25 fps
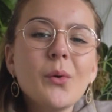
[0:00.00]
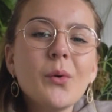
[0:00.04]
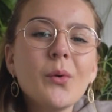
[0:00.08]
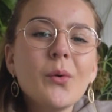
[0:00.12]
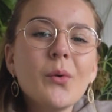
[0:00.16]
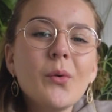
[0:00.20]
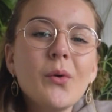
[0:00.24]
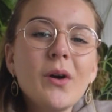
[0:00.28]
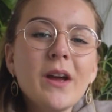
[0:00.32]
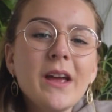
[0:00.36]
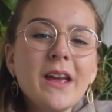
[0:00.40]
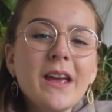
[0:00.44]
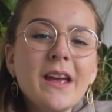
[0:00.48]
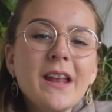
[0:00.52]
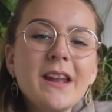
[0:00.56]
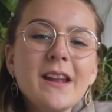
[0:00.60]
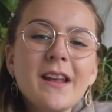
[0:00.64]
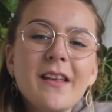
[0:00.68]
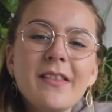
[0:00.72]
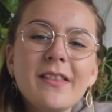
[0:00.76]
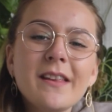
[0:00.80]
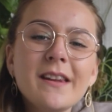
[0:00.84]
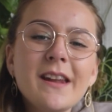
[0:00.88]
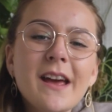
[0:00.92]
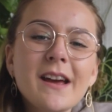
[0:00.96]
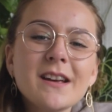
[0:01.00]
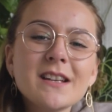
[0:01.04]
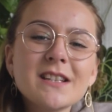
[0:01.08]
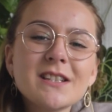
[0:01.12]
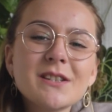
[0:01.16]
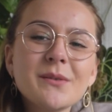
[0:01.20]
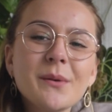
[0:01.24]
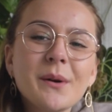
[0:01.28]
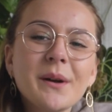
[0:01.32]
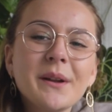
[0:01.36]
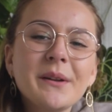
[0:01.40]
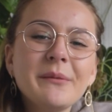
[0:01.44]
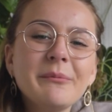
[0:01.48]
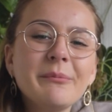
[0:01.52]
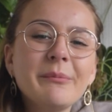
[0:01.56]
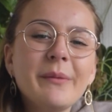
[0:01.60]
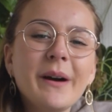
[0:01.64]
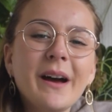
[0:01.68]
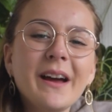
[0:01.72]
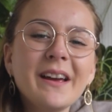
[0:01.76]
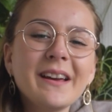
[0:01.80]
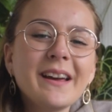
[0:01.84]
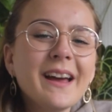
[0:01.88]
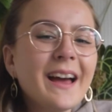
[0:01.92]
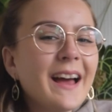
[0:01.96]
all in the next one.
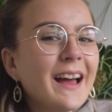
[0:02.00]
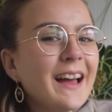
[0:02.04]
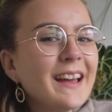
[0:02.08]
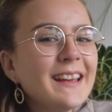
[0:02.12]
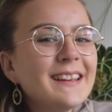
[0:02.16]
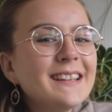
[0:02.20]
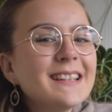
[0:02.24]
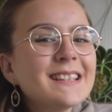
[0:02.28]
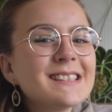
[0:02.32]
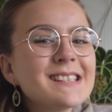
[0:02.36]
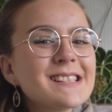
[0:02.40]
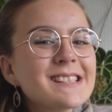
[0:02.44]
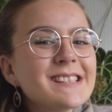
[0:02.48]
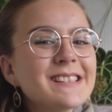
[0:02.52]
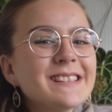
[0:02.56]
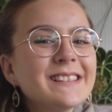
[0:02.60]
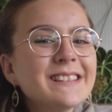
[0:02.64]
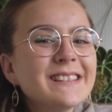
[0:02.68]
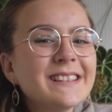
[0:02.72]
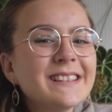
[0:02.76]
Bye guys.